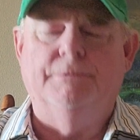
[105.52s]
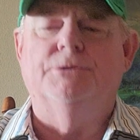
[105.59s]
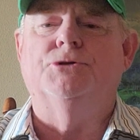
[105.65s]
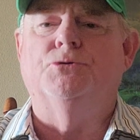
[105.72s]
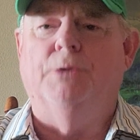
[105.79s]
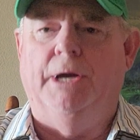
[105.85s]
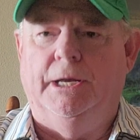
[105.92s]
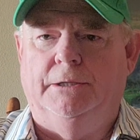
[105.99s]

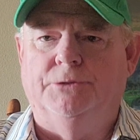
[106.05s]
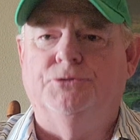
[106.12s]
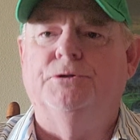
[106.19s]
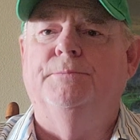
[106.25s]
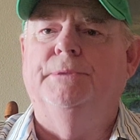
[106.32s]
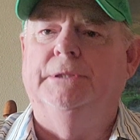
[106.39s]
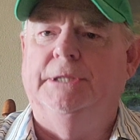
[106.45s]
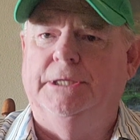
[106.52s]
Trial,
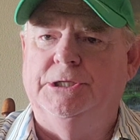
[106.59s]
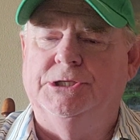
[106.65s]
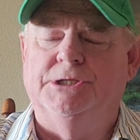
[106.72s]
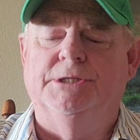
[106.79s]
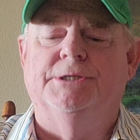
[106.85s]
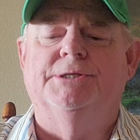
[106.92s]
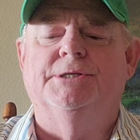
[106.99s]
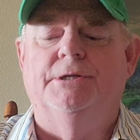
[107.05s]

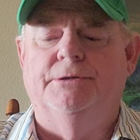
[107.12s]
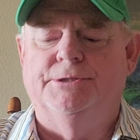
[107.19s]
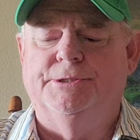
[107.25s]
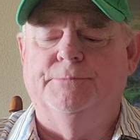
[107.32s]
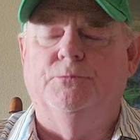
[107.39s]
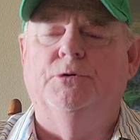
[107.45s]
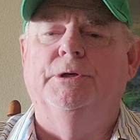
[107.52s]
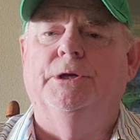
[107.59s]
tribulations. There's
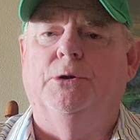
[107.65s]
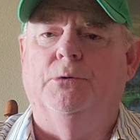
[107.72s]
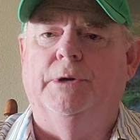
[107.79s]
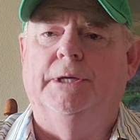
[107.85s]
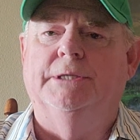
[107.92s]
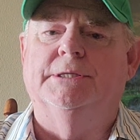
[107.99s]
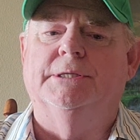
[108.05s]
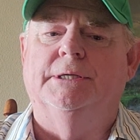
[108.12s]
some really
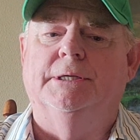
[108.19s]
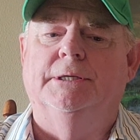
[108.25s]
great